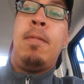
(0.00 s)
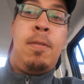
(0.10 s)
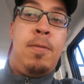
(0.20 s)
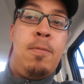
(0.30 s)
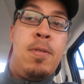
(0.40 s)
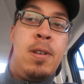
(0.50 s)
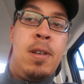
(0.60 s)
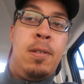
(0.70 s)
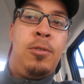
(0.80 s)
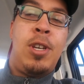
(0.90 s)
if you want
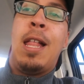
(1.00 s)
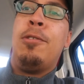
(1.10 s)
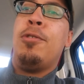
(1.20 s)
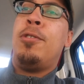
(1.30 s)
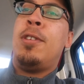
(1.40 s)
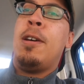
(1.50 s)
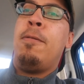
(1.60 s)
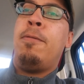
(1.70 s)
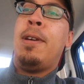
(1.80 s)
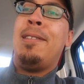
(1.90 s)
to challenge
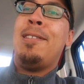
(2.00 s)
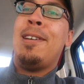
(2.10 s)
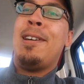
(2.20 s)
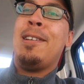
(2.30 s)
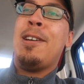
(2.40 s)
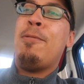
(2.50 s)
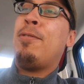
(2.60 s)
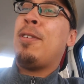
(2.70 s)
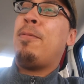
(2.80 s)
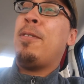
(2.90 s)
yourself and go
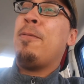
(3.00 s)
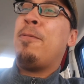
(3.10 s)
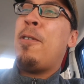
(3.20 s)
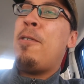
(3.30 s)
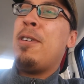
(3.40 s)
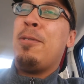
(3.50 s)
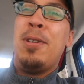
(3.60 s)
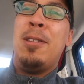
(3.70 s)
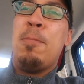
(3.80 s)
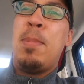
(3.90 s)
with something foreign
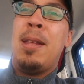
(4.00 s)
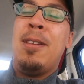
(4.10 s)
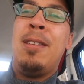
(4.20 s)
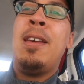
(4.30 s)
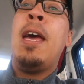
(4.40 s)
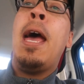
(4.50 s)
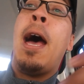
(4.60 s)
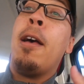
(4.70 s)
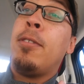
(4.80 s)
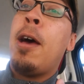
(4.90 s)
or independent,
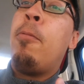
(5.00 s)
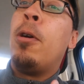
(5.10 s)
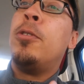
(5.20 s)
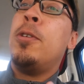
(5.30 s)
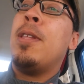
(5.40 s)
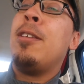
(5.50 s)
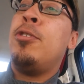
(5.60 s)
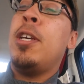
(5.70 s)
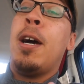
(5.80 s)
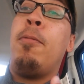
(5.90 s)
as I want to
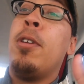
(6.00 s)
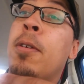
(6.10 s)
this year, I want